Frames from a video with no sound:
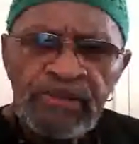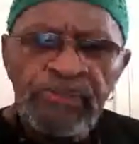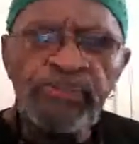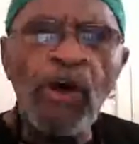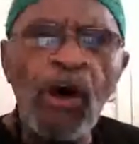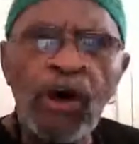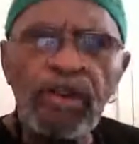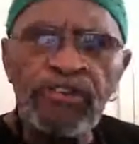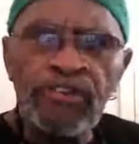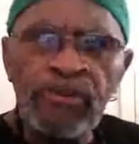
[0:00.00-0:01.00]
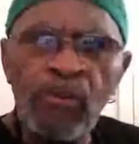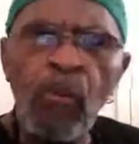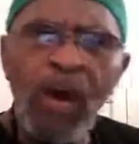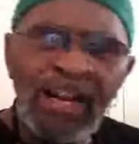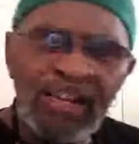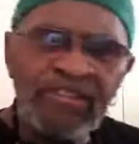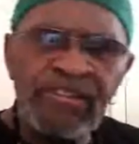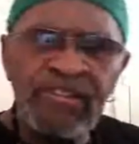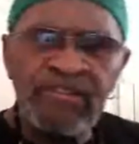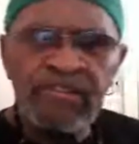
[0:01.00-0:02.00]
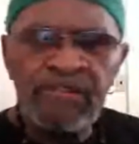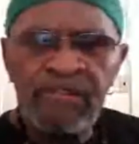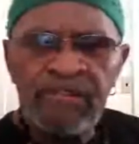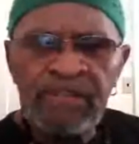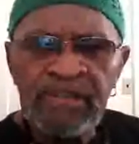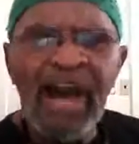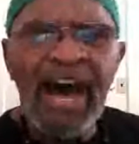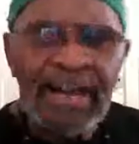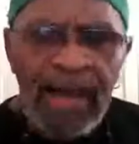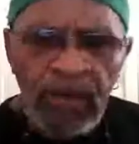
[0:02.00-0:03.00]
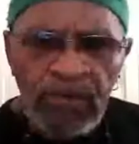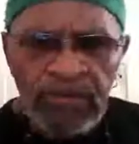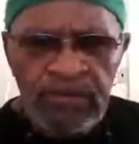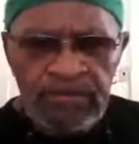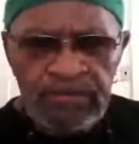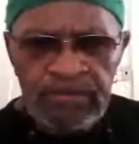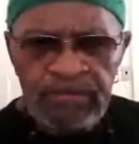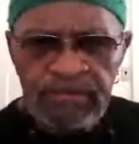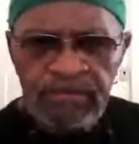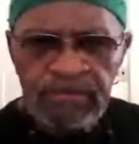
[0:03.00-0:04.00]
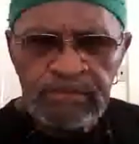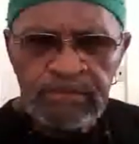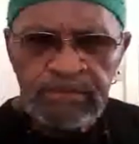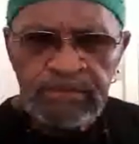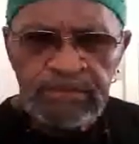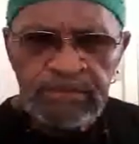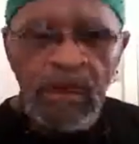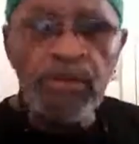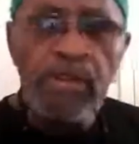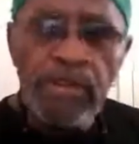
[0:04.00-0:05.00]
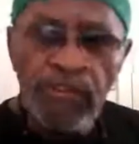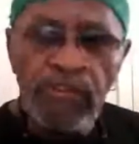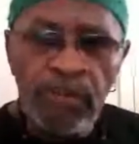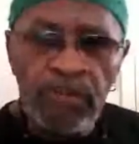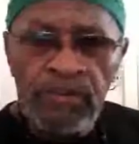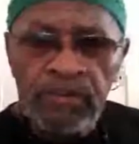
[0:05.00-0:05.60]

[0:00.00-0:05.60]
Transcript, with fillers: George Wallace's hideout. Are you listening to me?